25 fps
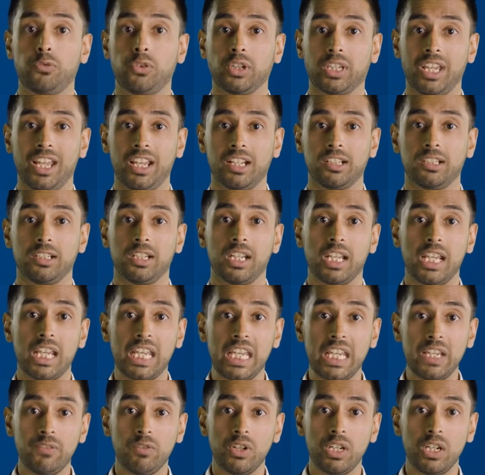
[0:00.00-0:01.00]
forget,
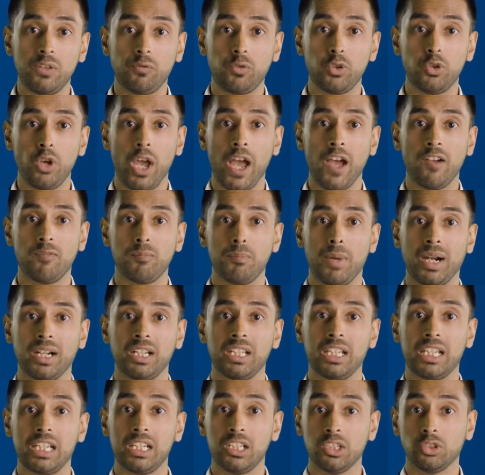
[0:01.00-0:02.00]
even if you have
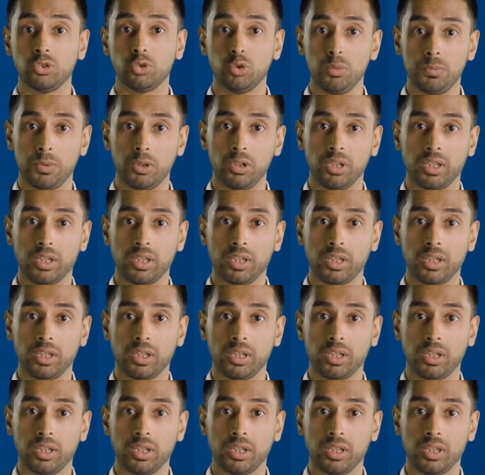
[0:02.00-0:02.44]
money in a super